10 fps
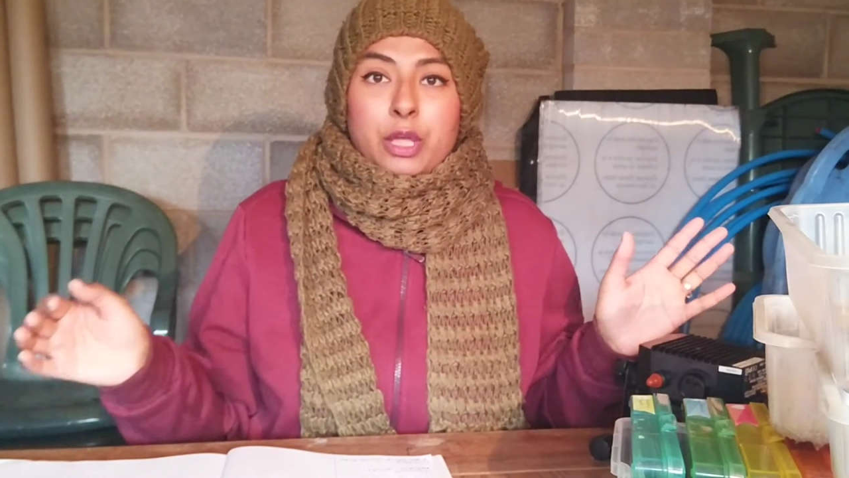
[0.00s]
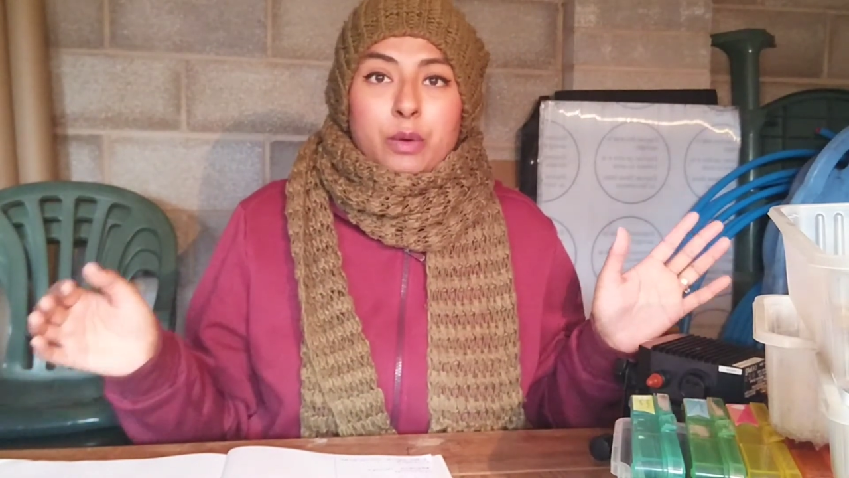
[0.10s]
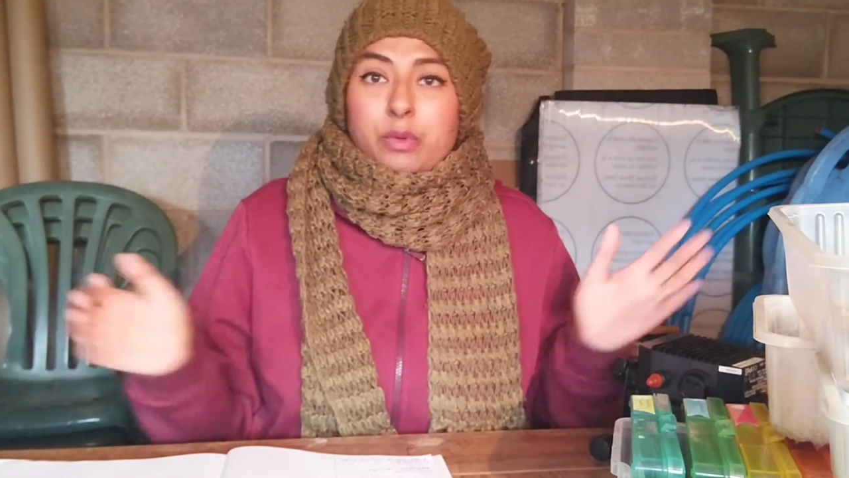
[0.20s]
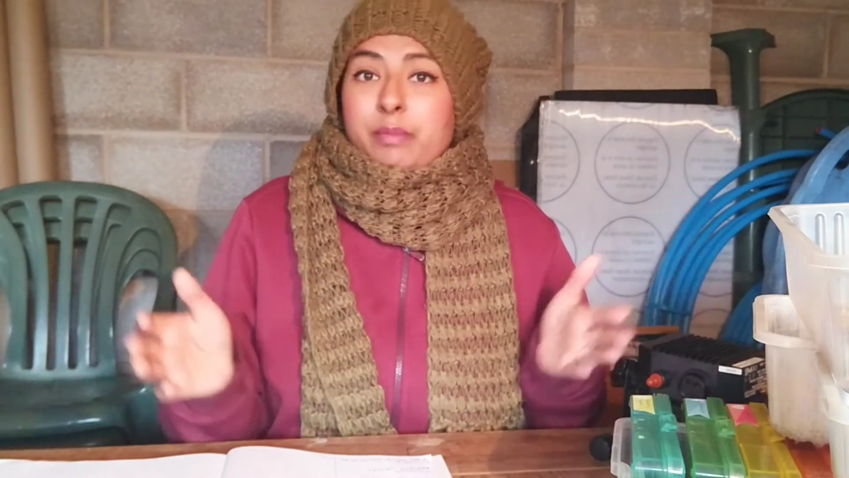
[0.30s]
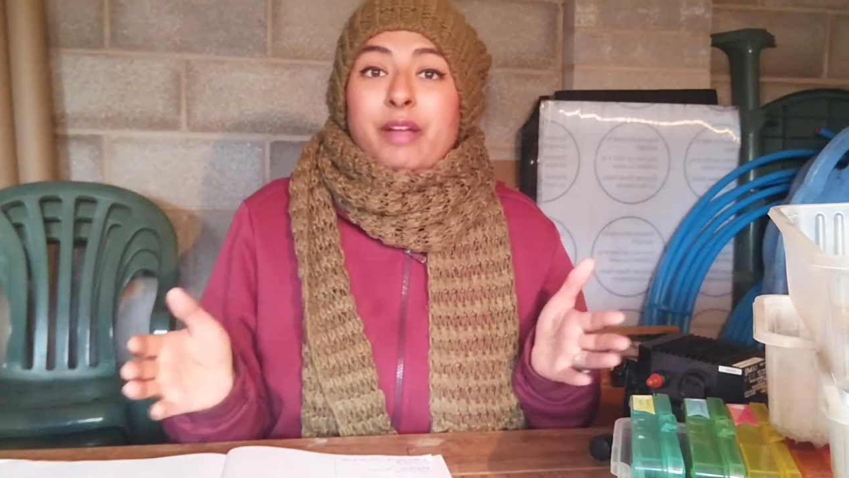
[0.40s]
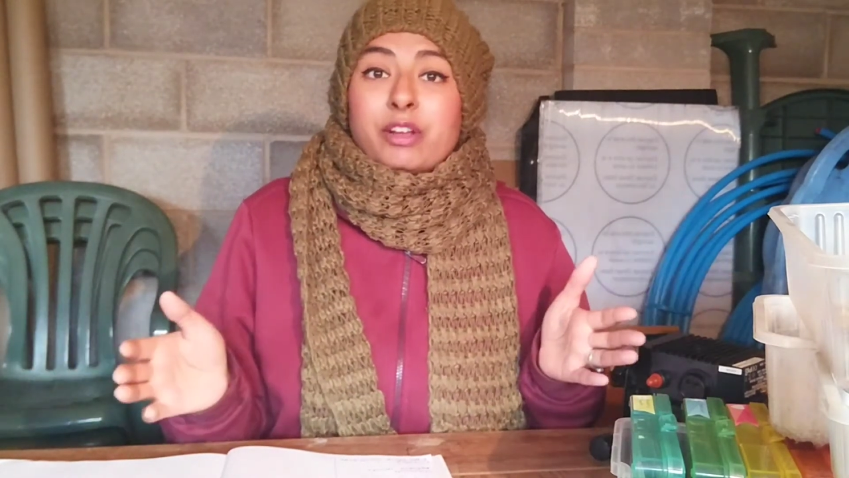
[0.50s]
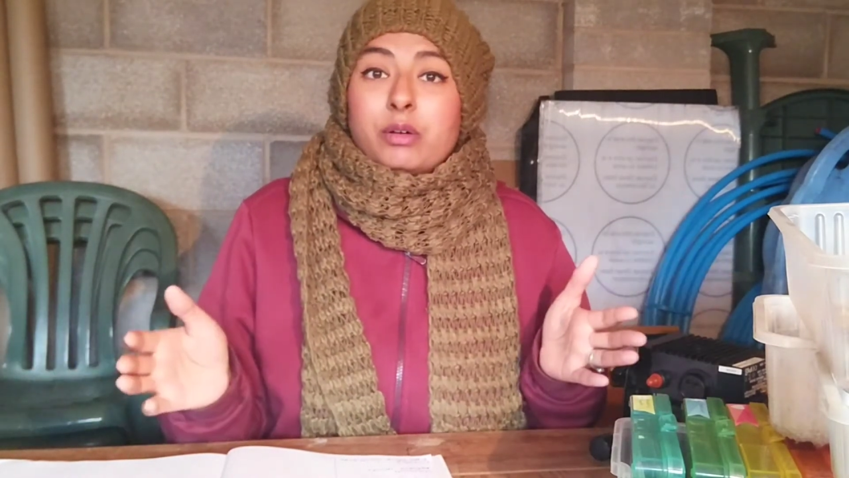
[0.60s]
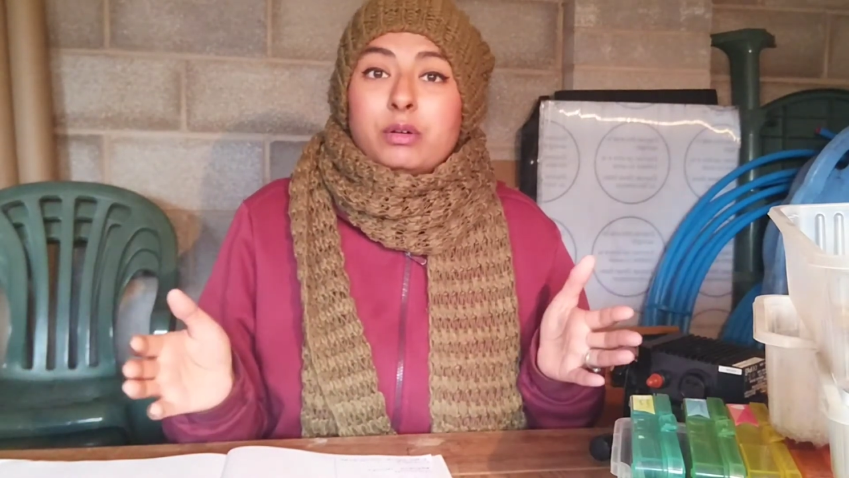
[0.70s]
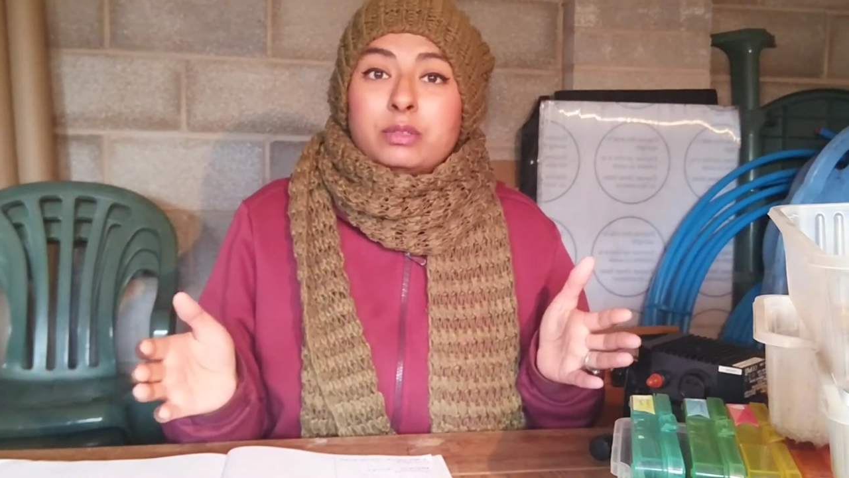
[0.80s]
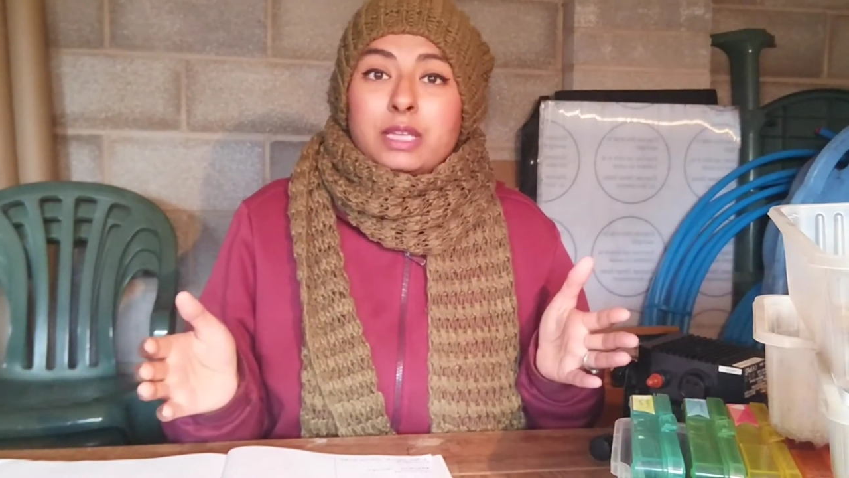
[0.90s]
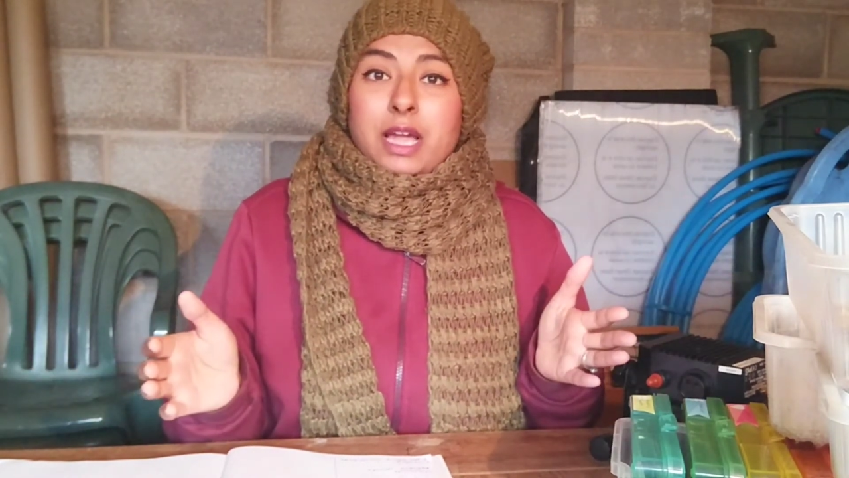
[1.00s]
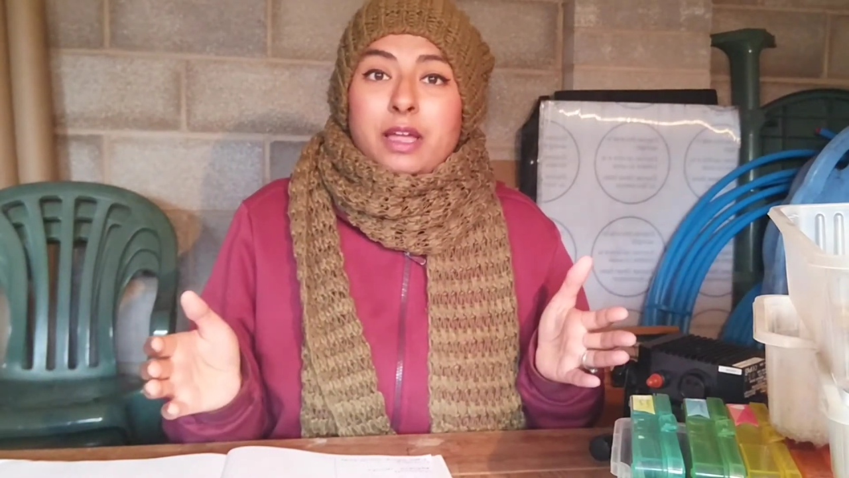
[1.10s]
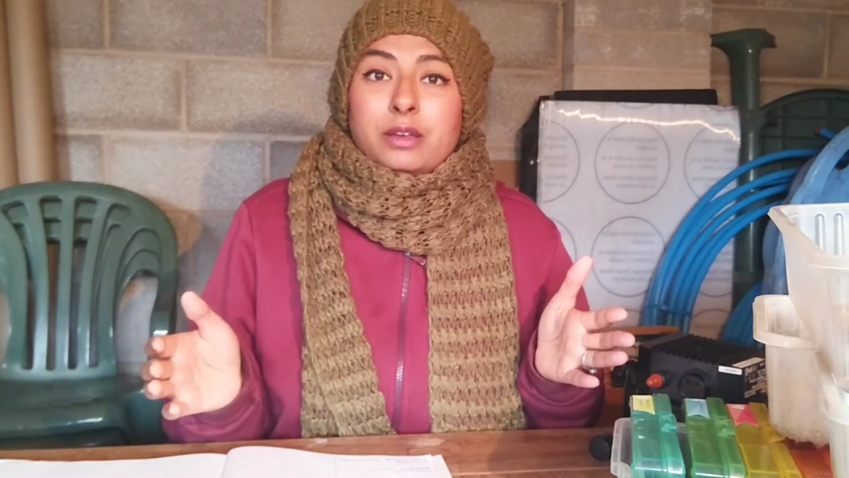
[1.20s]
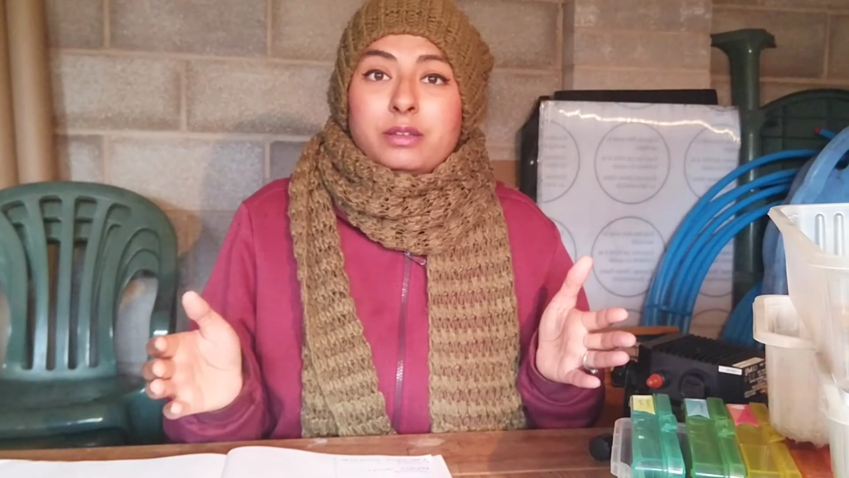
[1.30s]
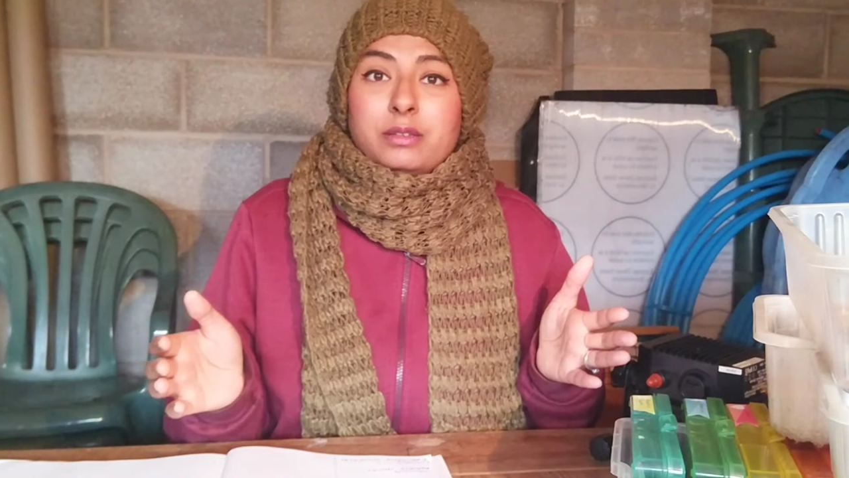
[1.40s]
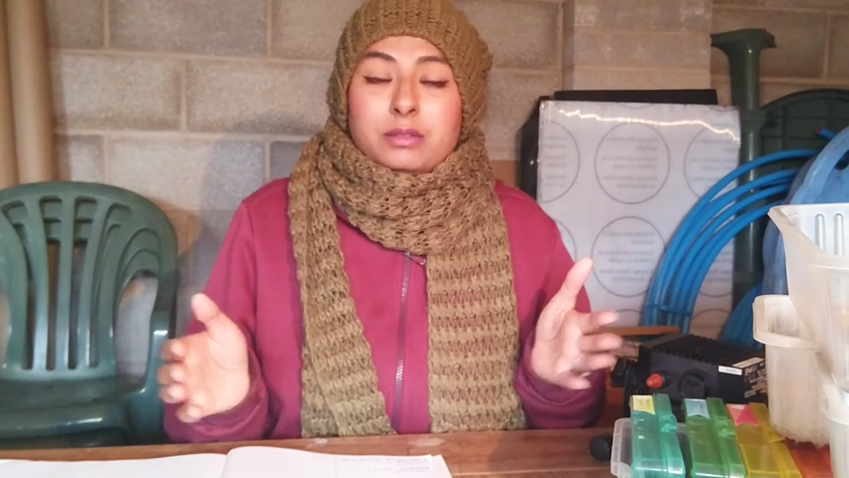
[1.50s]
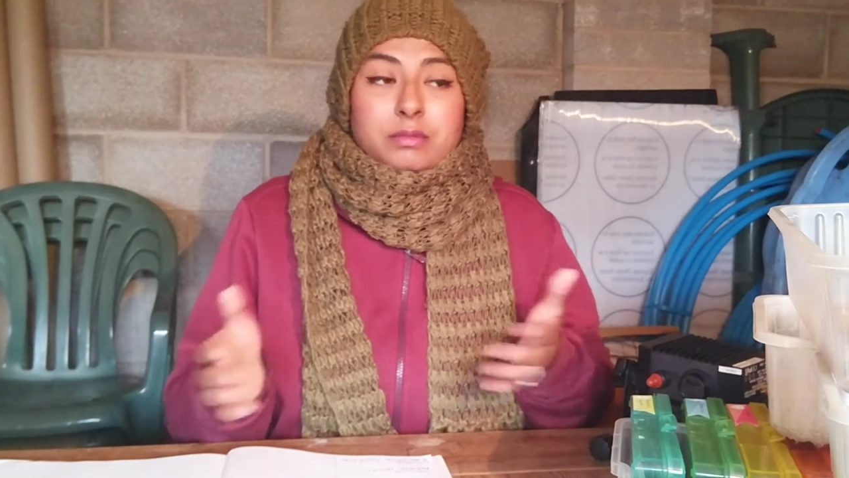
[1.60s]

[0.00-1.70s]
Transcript: with marigolds, and